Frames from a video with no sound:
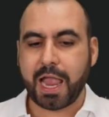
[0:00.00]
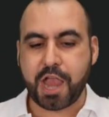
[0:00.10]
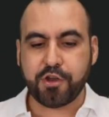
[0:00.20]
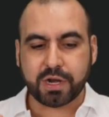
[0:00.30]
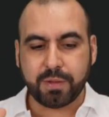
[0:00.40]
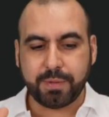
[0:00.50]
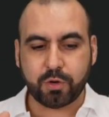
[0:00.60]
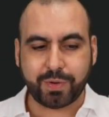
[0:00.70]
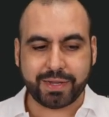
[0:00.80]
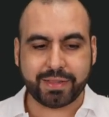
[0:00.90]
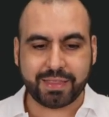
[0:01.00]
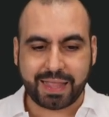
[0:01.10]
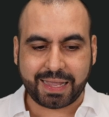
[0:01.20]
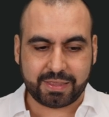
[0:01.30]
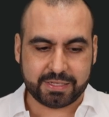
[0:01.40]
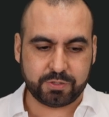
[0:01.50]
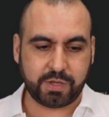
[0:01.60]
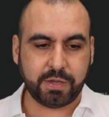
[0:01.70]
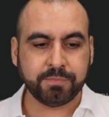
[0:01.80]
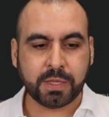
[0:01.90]
And you're gonna be greeted like this,
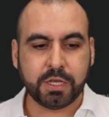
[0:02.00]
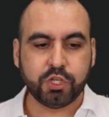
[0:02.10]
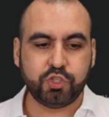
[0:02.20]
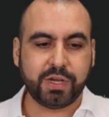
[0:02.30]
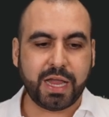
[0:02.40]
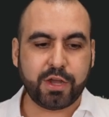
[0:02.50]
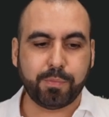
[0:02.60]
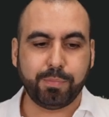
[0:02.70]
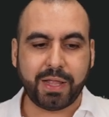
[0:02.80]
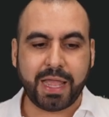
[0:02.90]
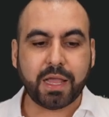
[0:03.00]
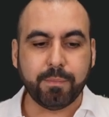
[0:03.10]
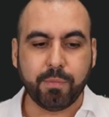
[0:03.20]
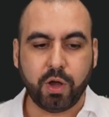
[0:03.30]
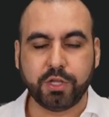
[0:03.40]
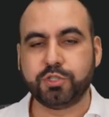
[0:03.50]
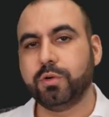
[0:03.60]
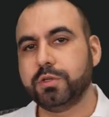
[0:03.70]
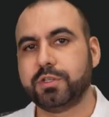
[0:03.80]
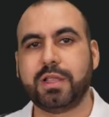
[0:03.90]
okay? So you got your blank
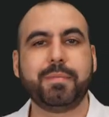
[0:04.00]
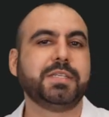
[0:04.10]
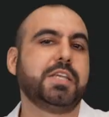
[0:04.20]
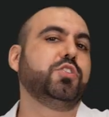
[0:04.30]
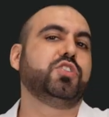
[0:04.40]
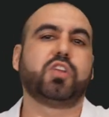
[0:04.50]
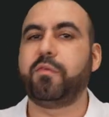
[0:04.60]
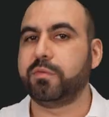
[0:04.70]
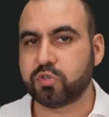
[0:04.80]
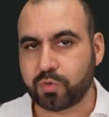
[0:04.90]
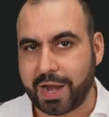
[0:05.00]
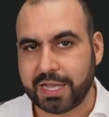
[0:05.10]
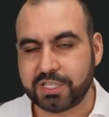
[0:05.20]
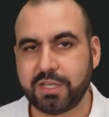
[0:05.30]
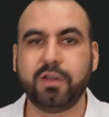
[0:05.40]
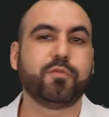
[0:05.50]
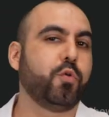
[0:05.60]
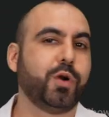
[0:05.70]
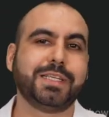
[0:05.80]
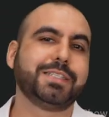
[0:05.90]
module. So that means that you start from scratch. And of
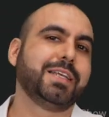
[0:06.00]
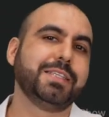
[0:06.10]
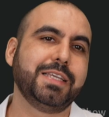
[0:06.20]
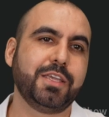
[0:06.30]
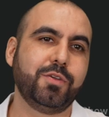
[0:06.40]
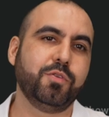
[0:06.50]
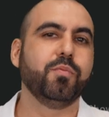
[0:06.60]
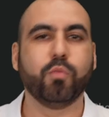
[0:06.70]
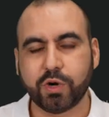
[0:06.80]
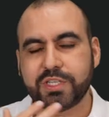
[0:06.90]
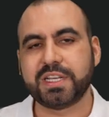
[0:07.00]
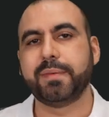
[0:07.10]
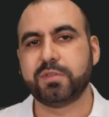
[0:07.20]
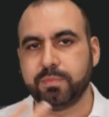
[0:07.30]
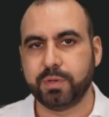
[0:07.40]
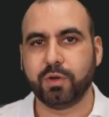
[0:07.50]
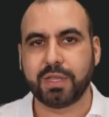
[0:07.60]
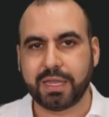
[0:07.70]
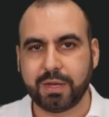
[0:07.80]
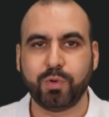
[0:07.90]
course, that's going to take you more time to
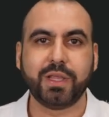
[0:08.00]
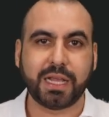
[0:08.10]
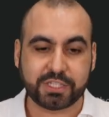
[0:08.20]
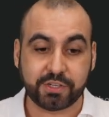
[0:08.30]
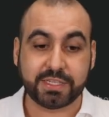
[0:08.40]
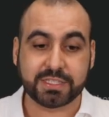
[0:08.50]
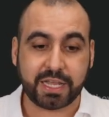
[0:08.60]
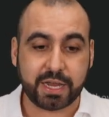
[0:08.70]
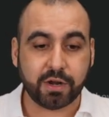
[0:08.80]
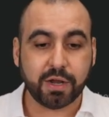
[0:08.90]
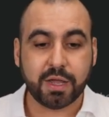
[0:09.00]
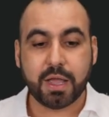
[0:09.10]
build a really nice looking slider.